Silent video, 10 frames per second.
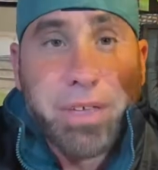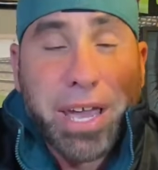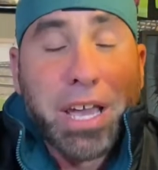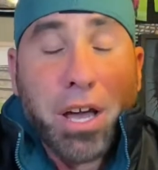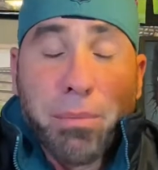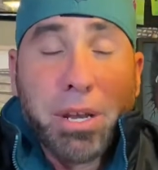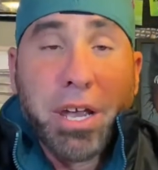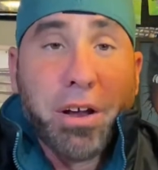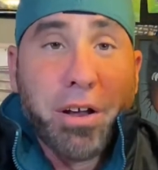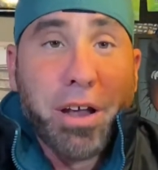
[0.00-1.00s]
come in
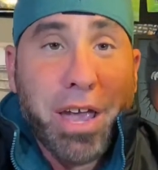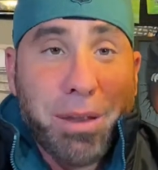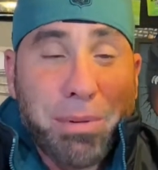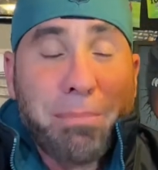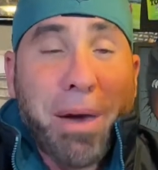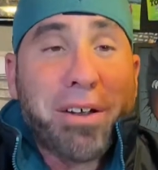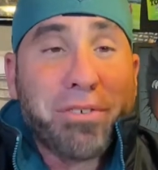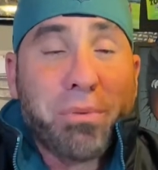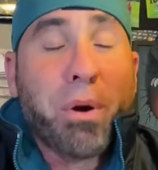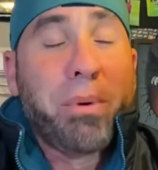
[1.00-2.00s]
here and be better
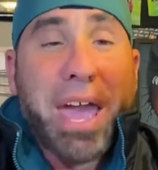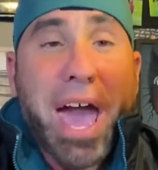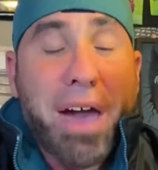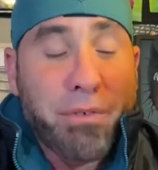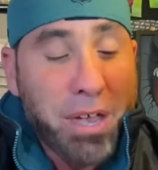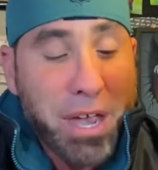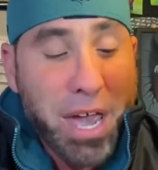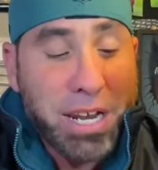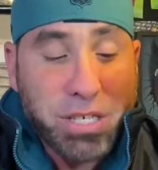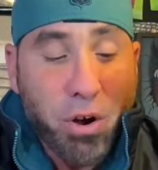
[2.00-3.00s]
than what we have? And
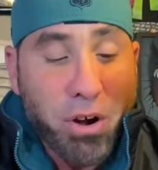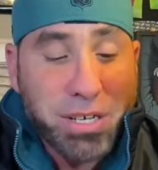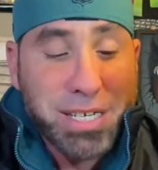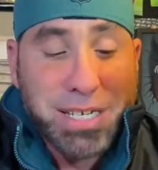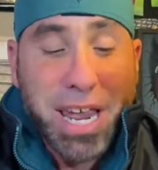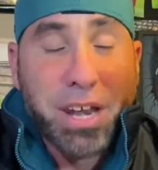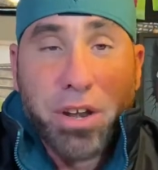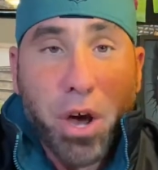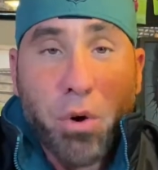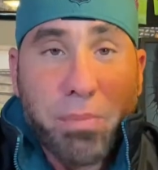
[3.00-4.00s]
it's hard to say
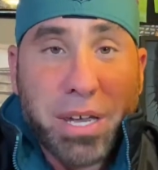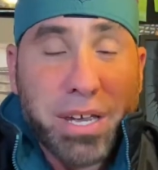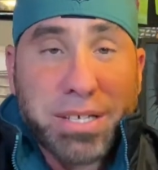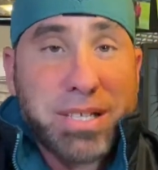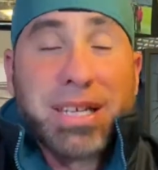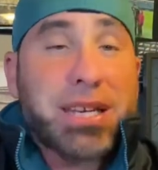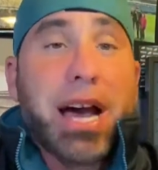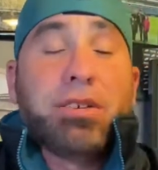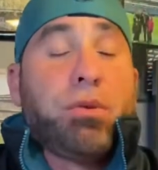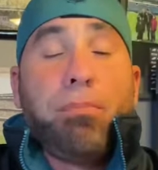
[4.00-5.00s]
no because these
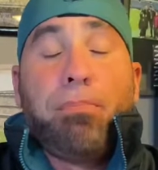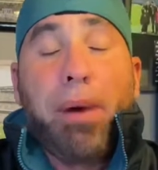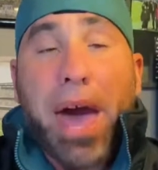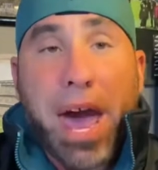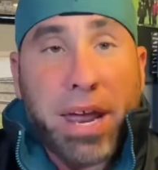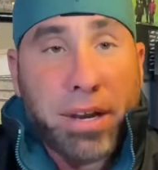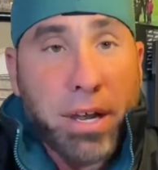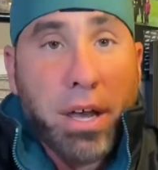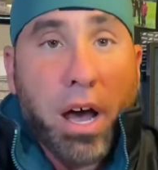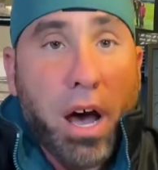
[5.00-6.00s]
guys are bad.
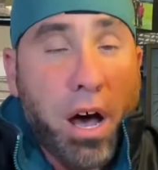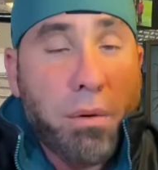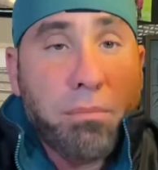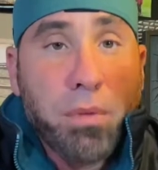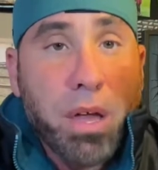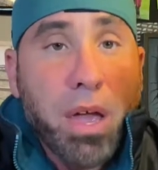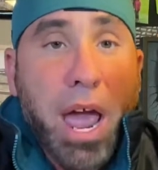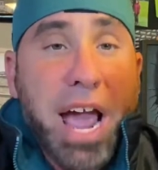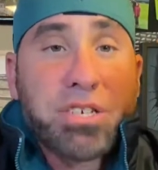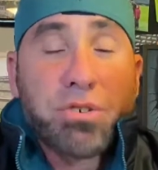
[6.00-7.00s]

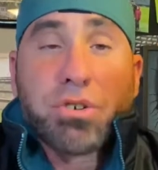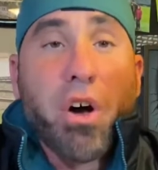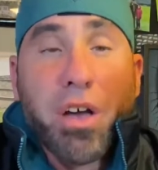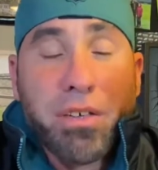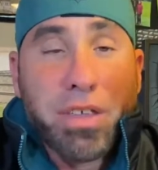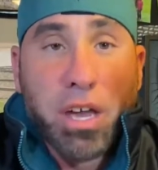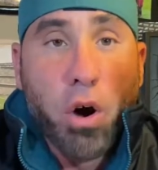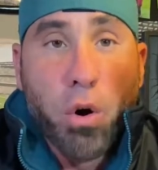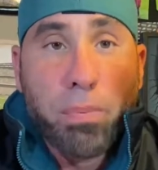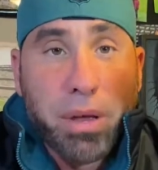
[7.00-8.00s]
As you saw in the
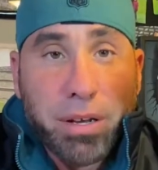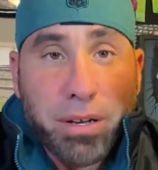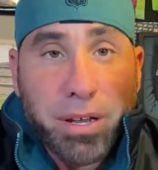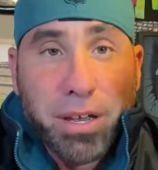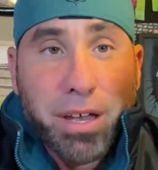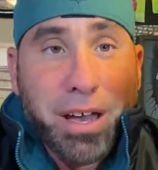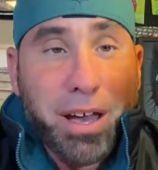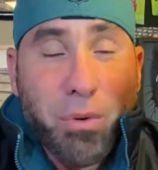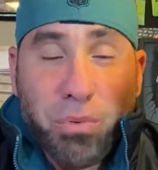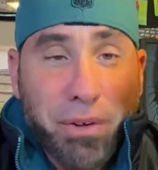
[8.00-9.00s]
open,
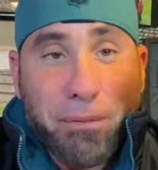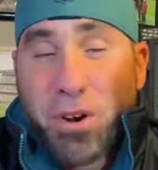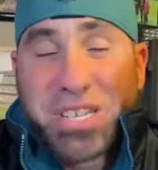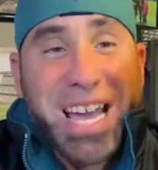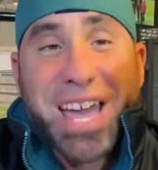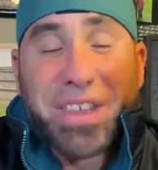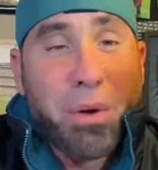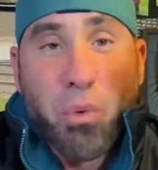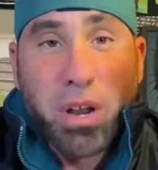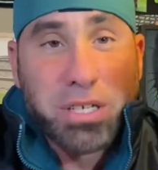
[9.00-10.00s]
the first guy that I
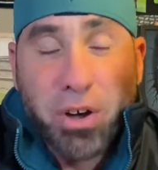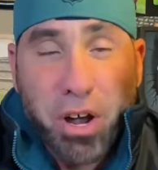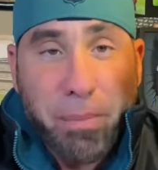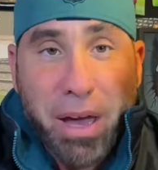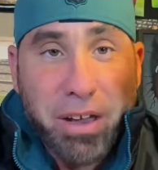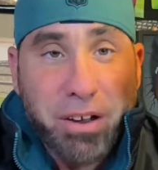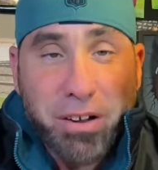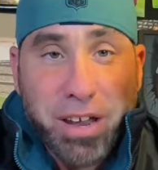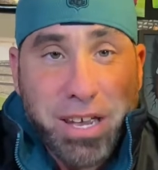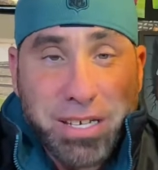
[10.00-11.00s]
want to talk about here
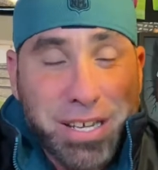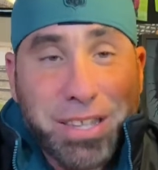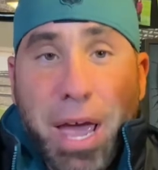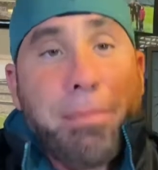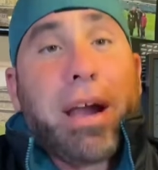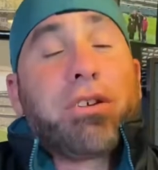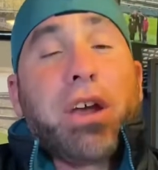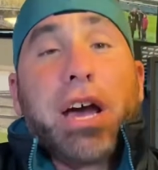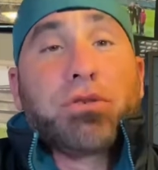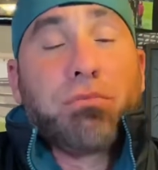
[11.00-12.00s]
is linebacker
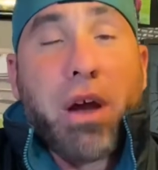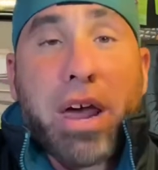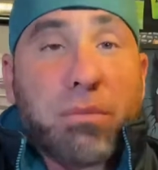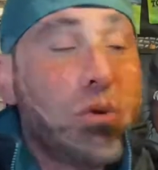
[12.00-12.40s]
Nigel Bradham, who